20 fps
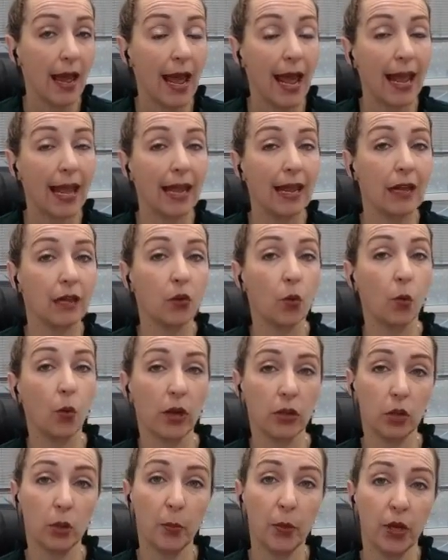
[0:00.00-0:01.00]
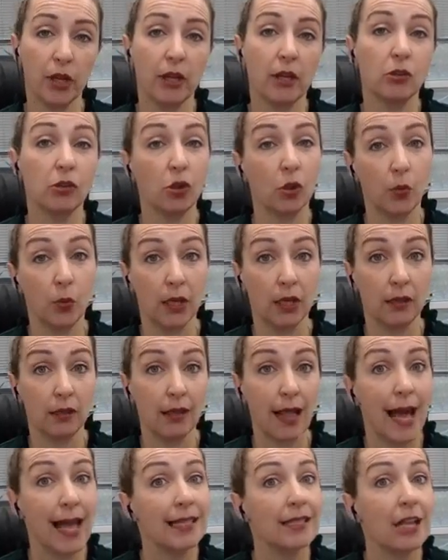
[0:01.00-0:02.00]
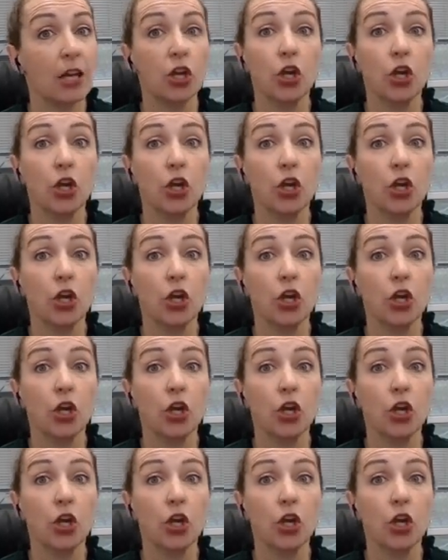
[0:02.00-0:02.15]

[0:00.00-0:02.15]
and what you put in your will has